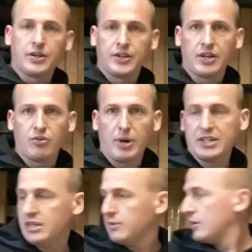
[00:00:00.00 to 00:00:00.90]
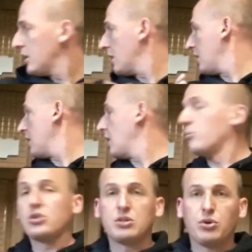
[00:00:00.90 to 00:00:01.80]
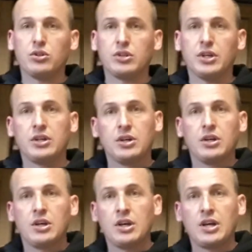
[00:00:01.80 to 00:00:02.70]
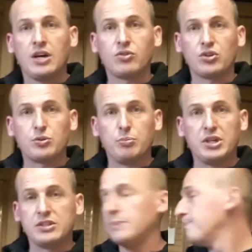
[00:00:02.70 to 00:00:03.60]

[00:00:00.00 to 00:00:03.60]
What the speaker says: Never mind. And most importantly, I've got some beers.